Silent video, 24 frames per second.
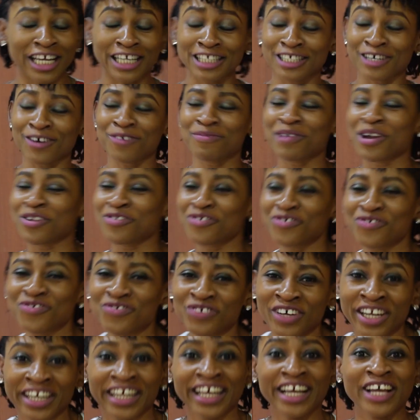I tell my
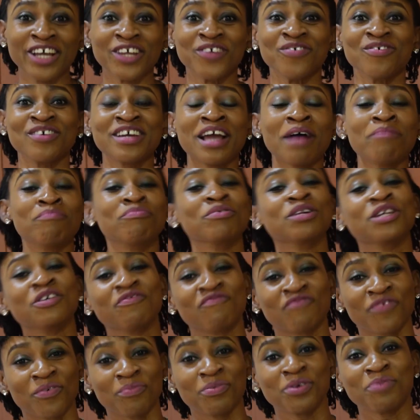children, you get
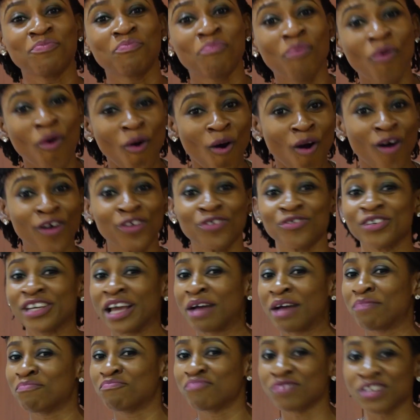bullied for being poor, you
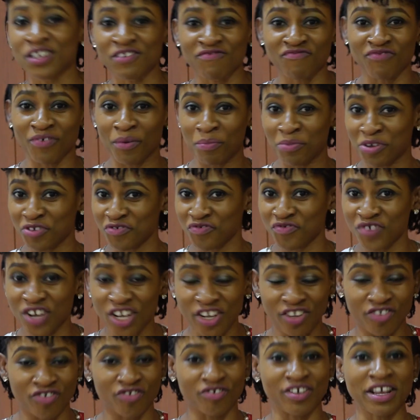get bullied for being
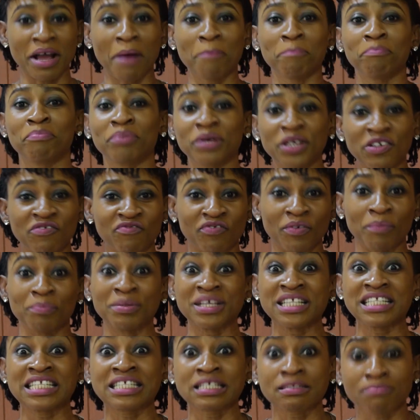rich, you get bullied for
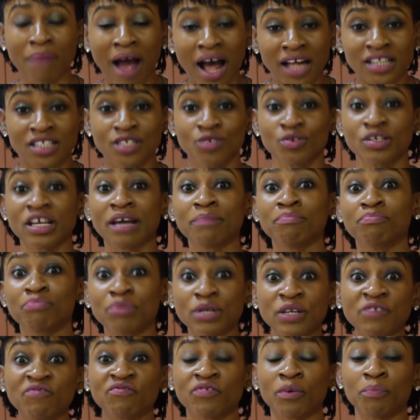being smart, you get
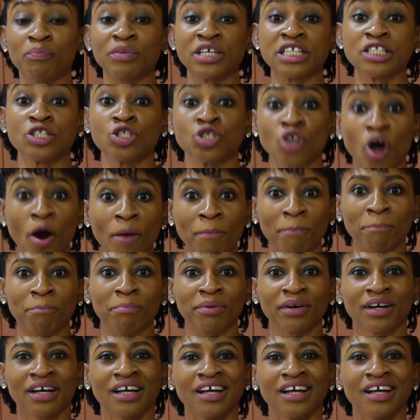bullied for being dumb,